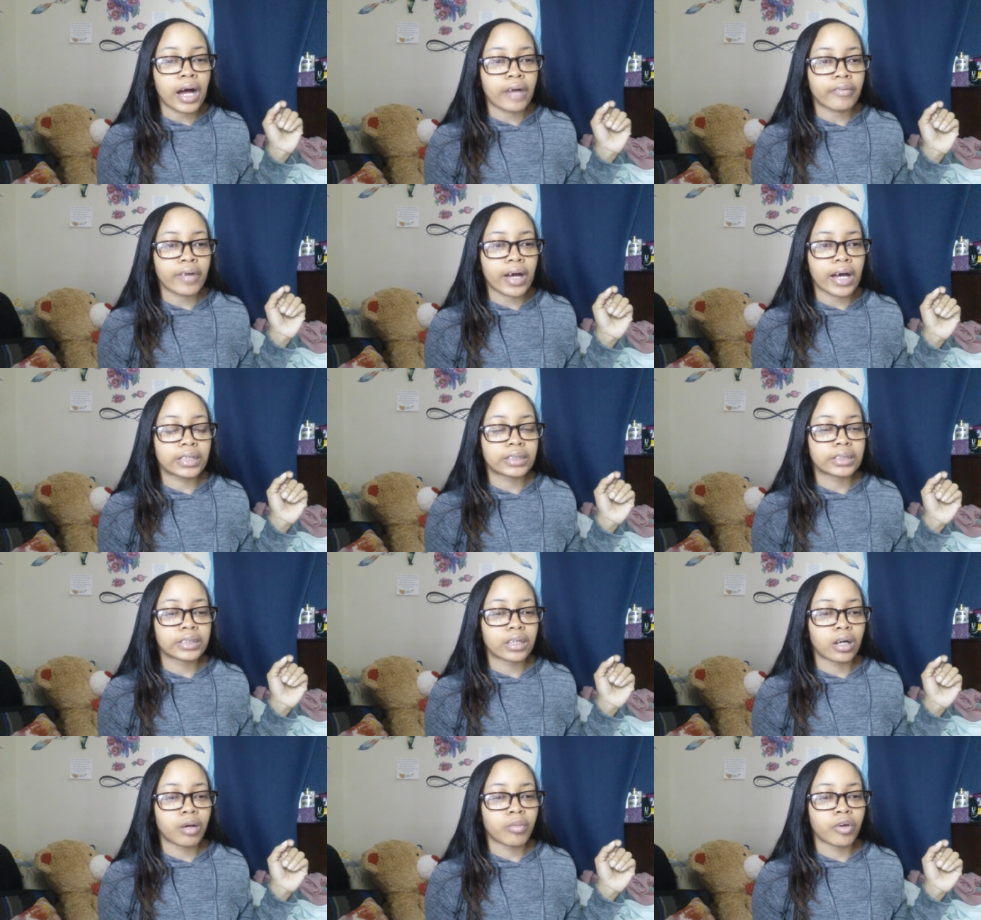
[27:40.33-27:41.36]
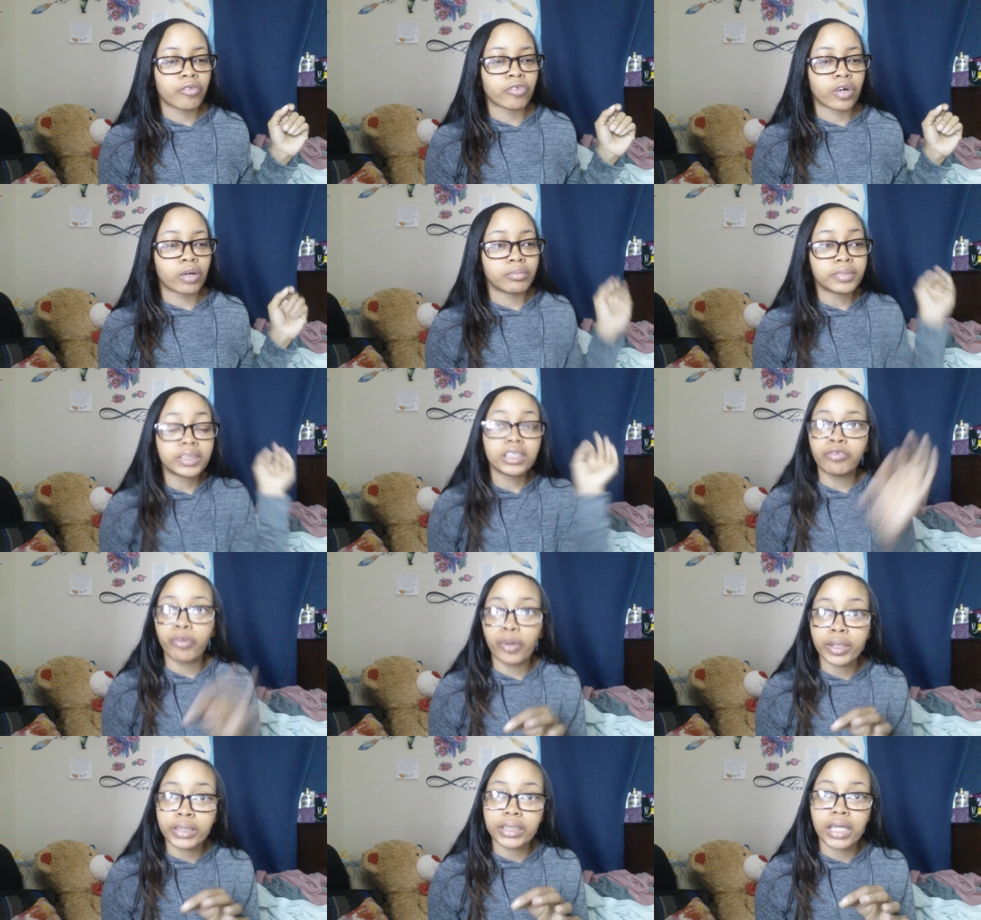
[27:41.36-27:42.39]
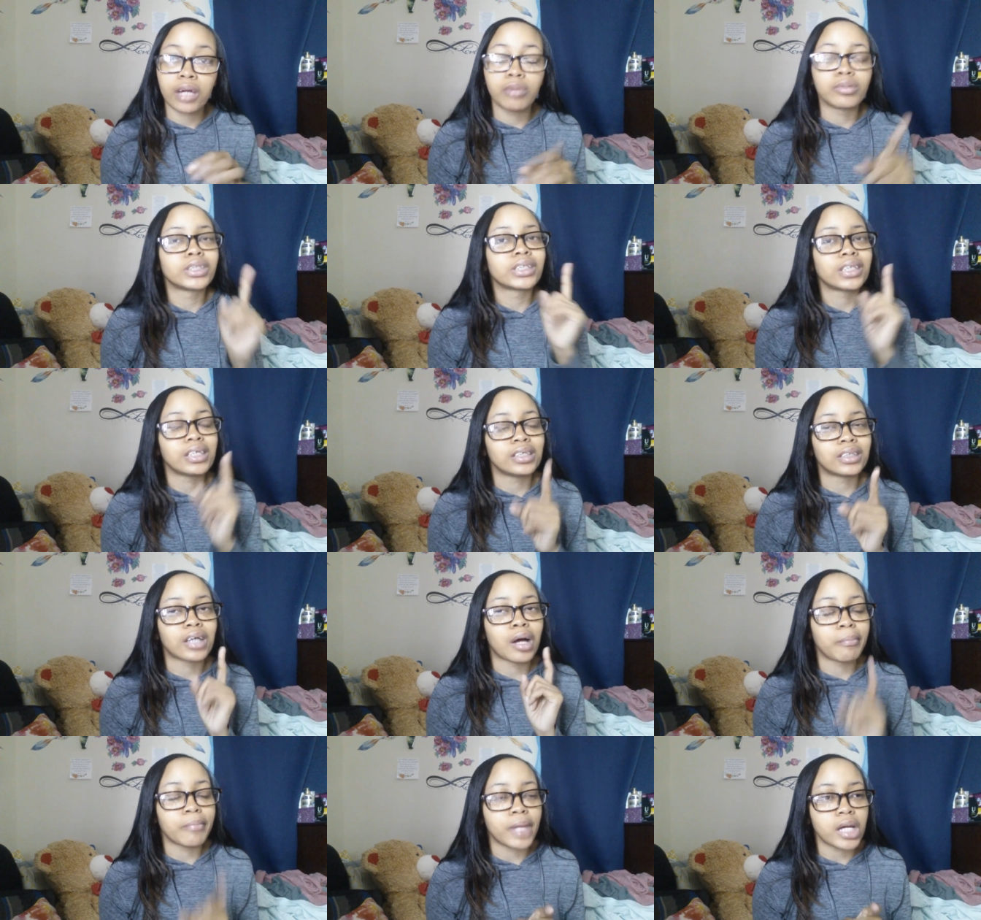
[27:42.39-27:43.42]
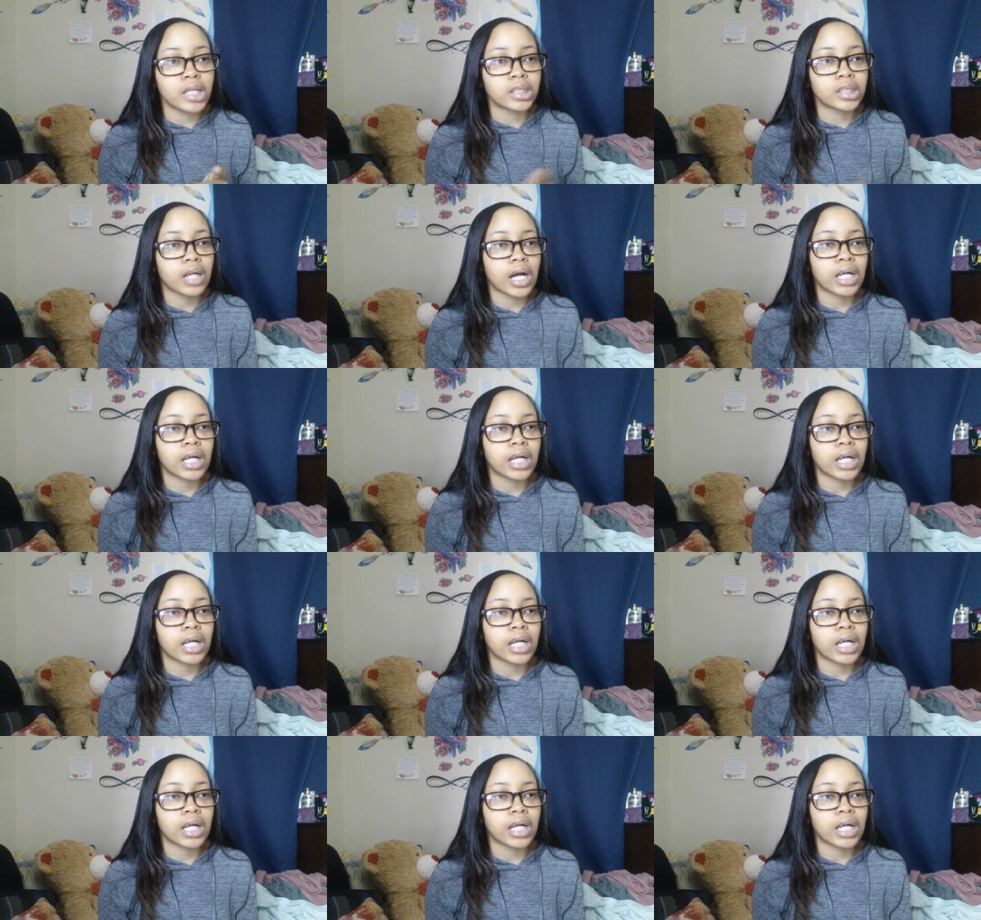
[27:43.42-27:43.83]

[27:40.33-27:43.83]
I've had some from Tea Forté, which is amazing.